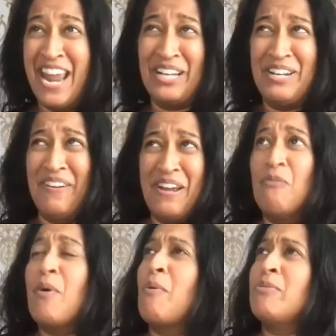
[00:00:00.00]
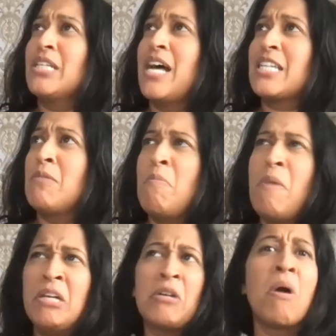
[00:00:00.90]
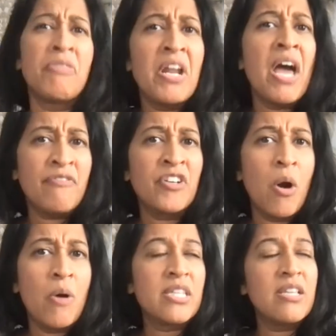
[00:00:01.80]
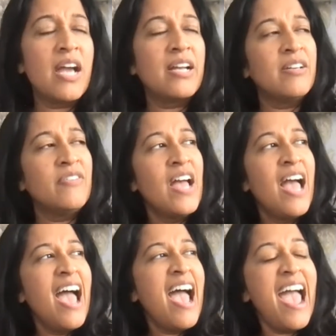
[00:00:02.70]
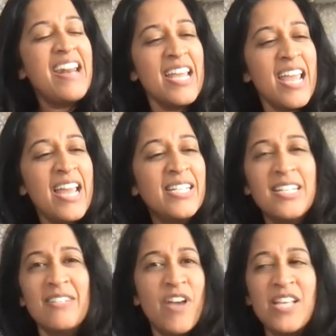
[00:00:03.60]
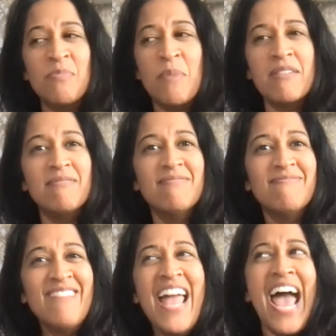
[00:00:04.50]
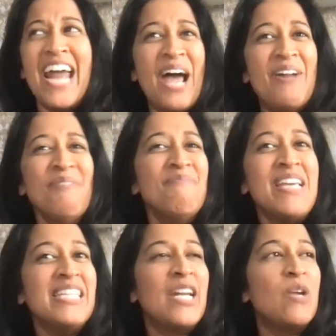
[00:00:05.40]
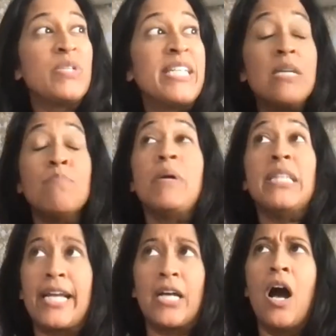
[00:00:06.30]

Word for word: in the negative i can't wait when was the last time maybe like a month and a half ago i was in the negative yeah. and it didn't phase me and i don't mean that it didn't like